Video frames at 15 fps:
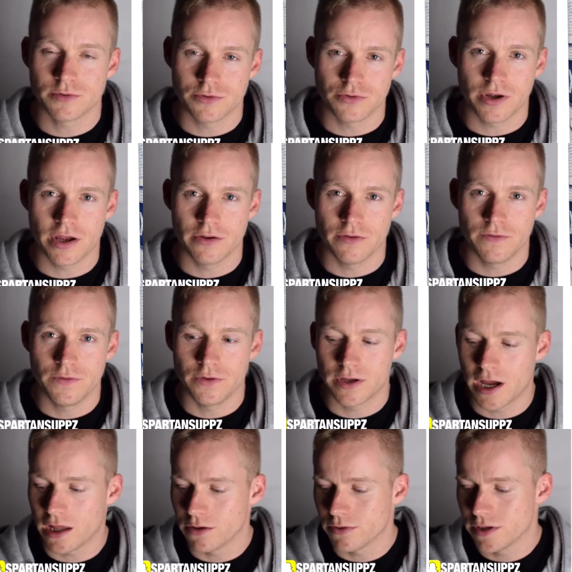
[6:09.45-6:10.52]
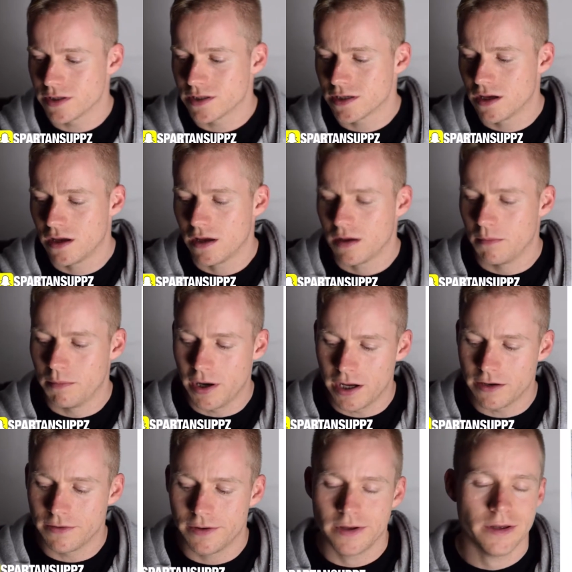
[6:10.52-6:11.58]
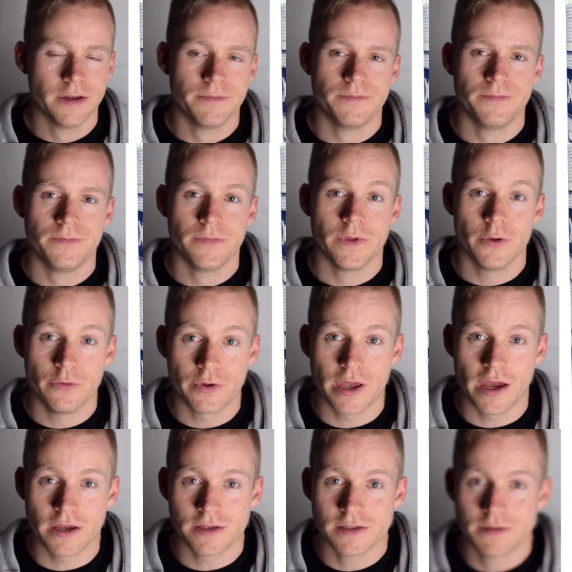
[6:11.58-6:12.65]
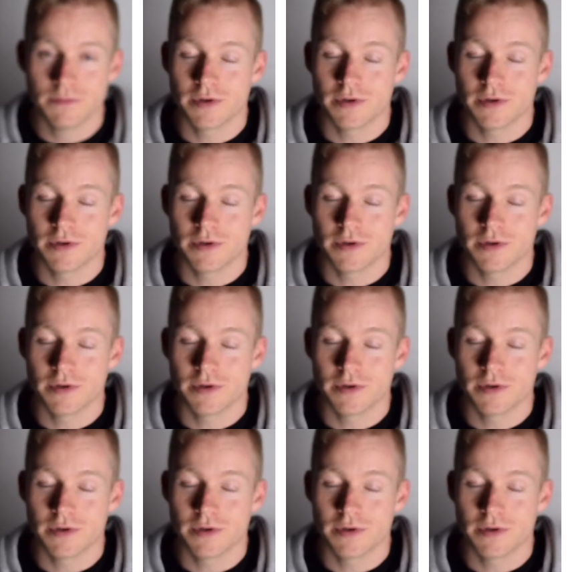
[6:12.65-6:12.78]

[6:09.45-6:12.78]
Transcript: which will get you a few calories, but who cares?